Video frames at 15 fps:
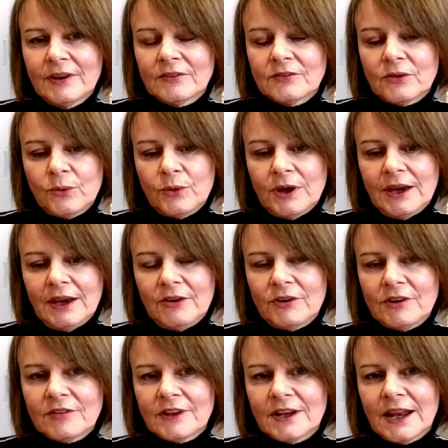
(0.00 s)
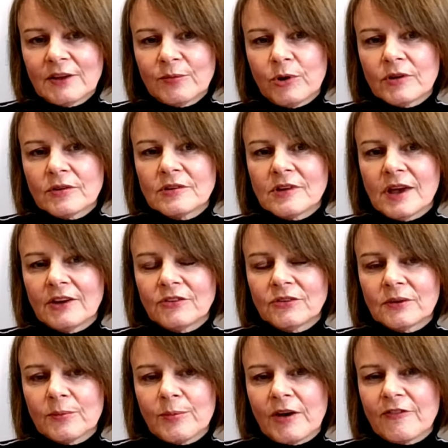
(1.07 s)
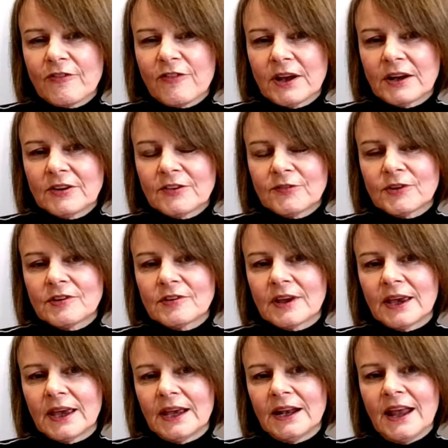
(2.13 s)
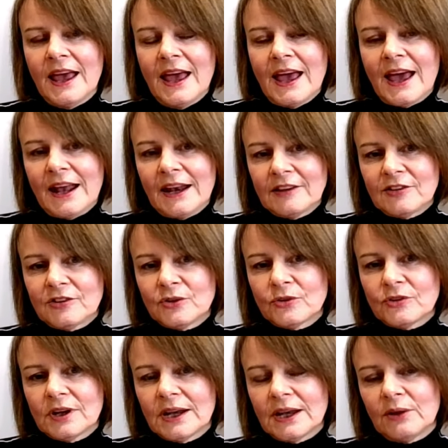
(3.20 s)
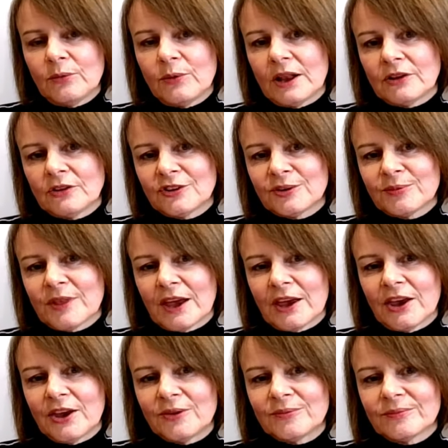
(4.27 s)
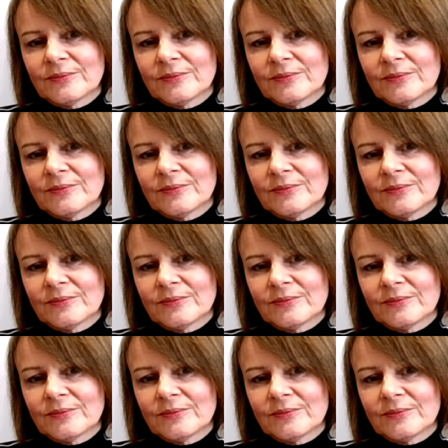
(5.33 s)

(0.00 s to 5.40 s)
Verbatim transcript: So here is the next presentation about fitness for skiing, and it's Dr. Neil Welch. Thank you.